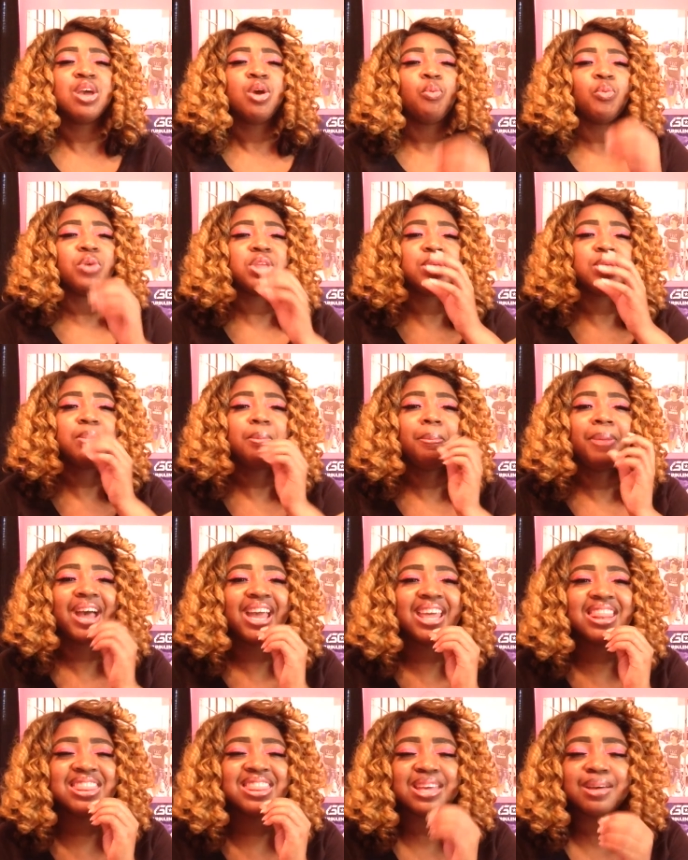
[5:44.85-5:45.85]
When you
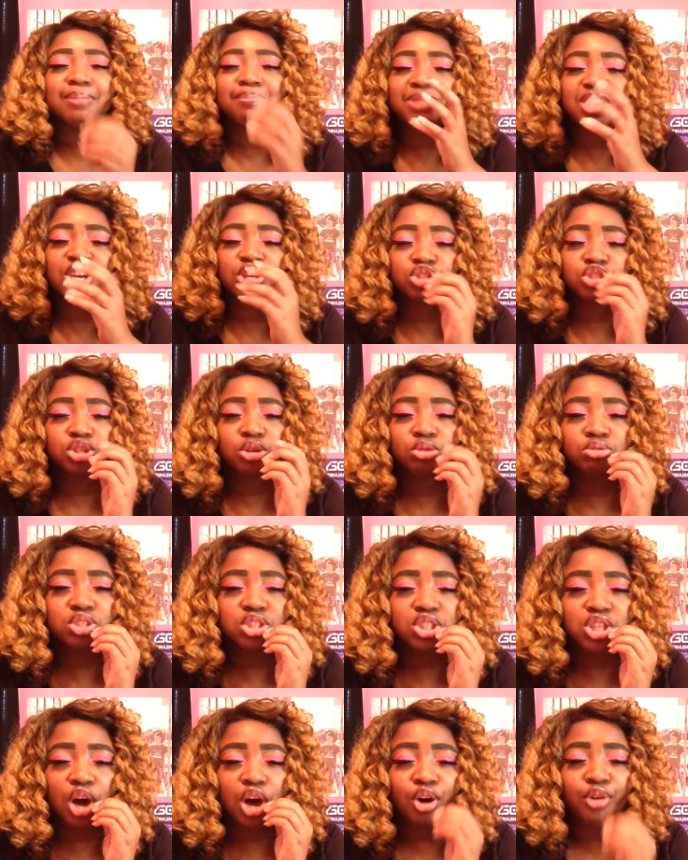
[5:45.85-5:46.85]
bite them, they're so
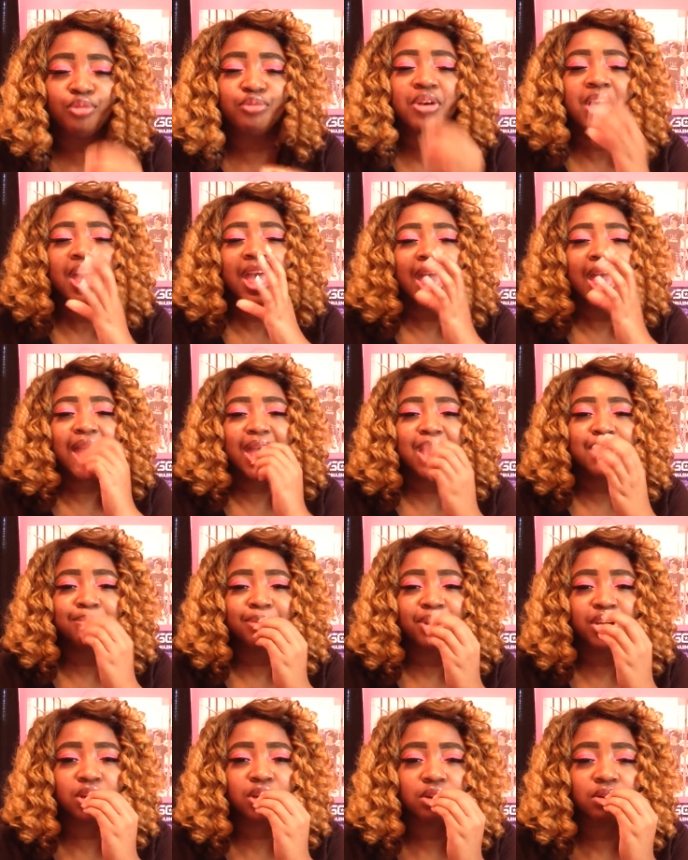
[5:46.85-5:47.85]
soft and
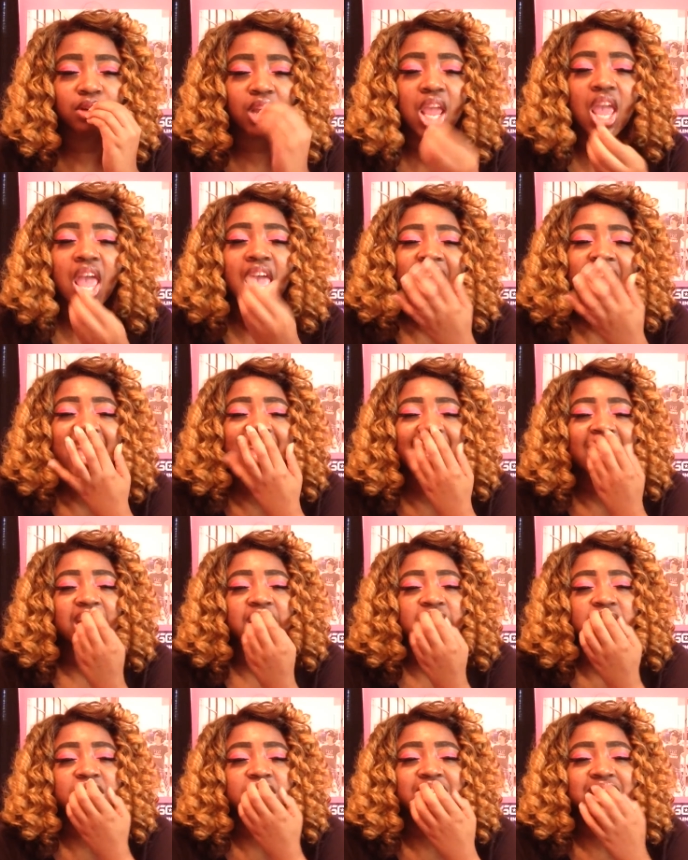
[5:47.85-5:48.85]
buttery, and
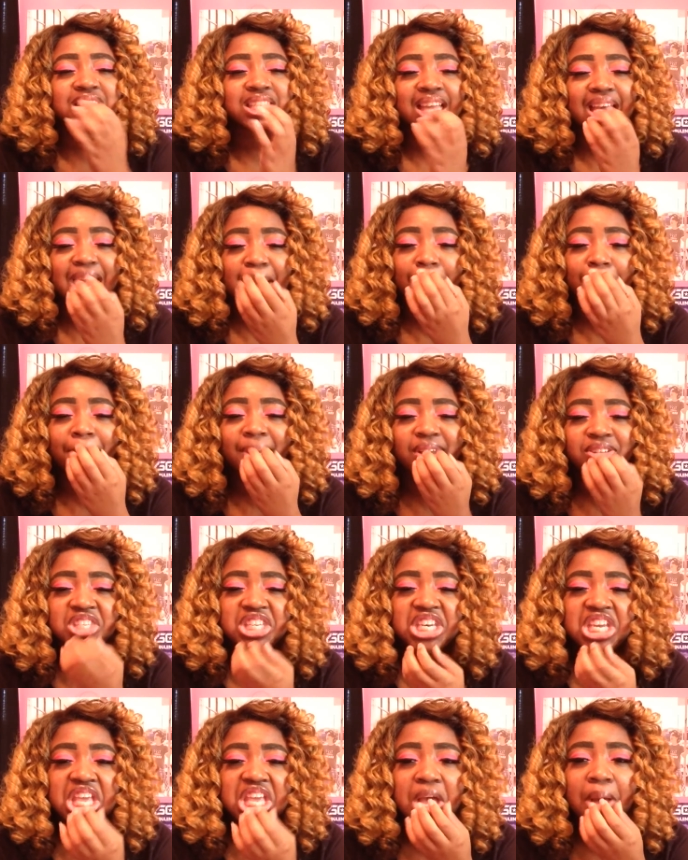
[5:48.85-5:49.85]
it's just like
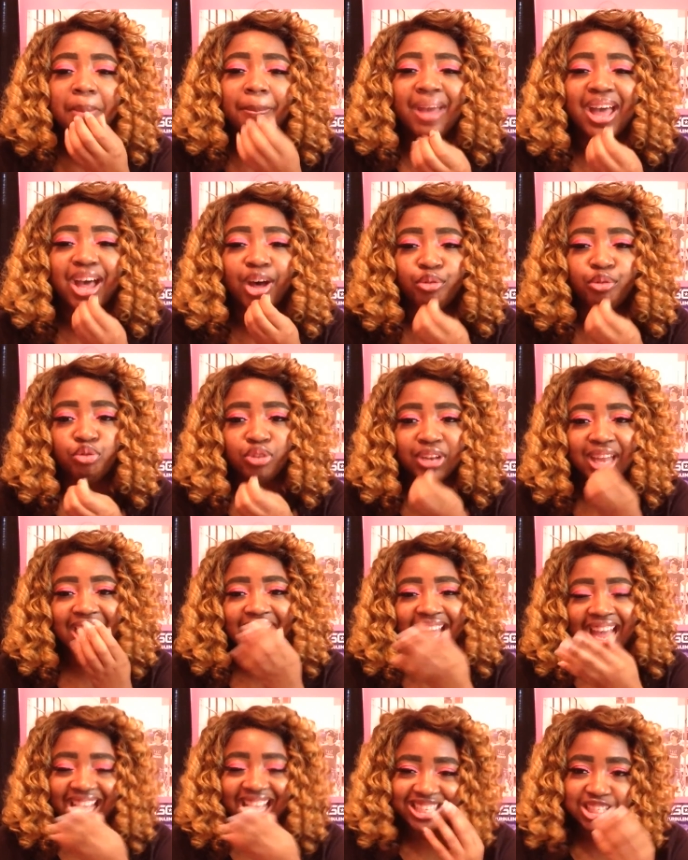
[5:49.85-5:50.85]
melting in your mouth like
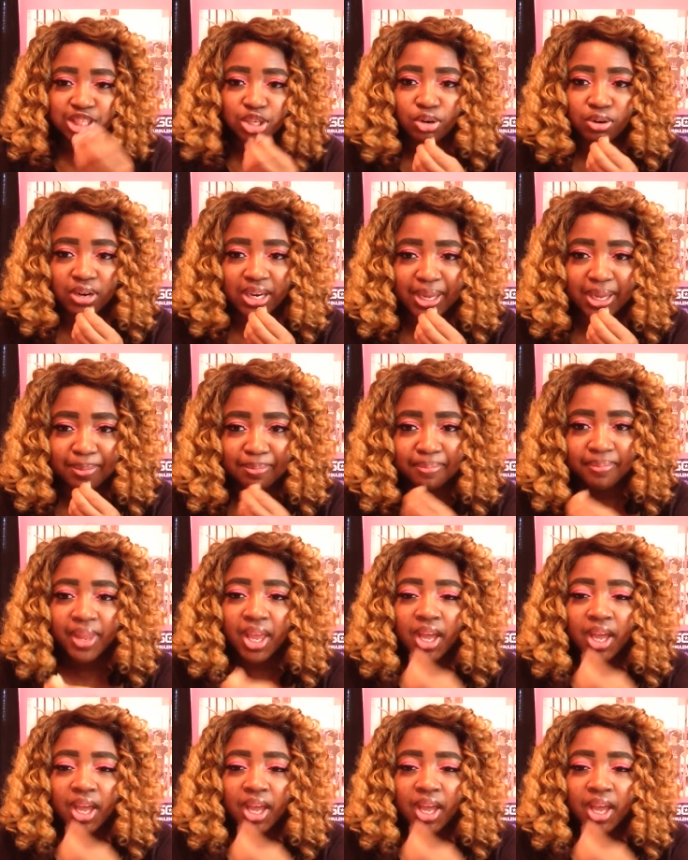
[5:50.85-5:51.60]
ice cream.